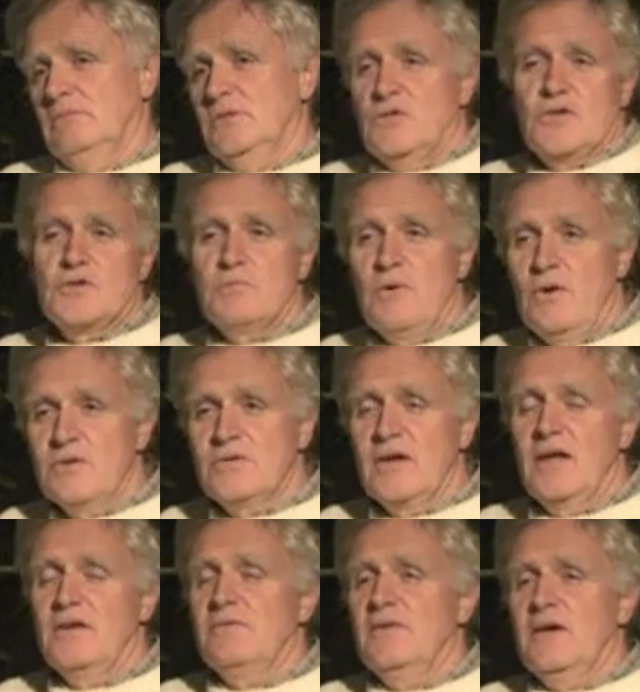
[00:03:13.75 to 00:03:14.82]
It's a small
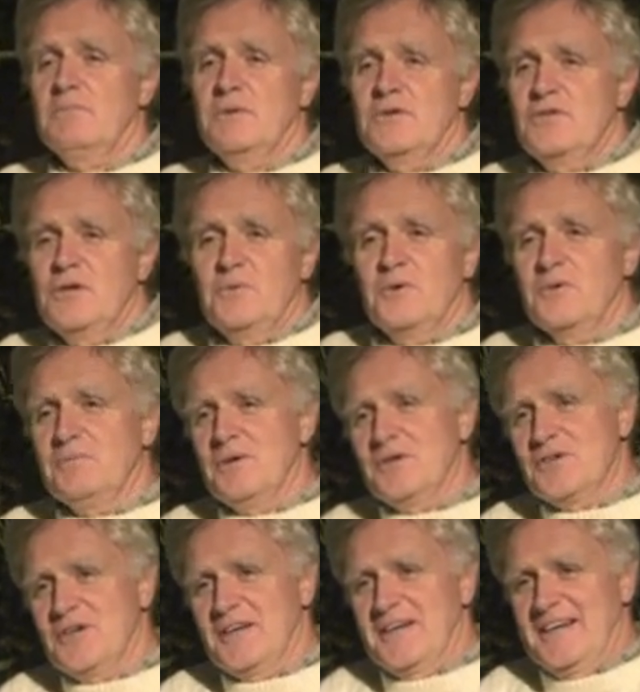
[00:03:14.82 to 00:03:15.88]
side effect, but still worth
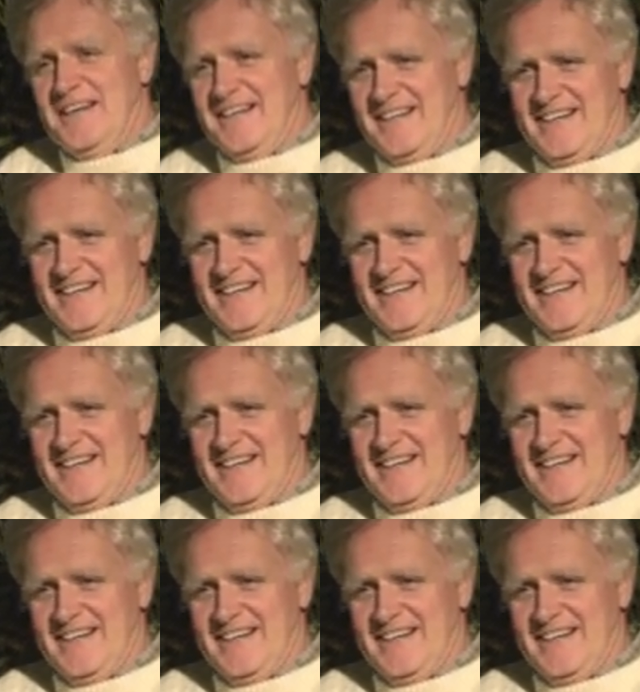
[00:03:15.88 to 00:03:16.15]
mentioning.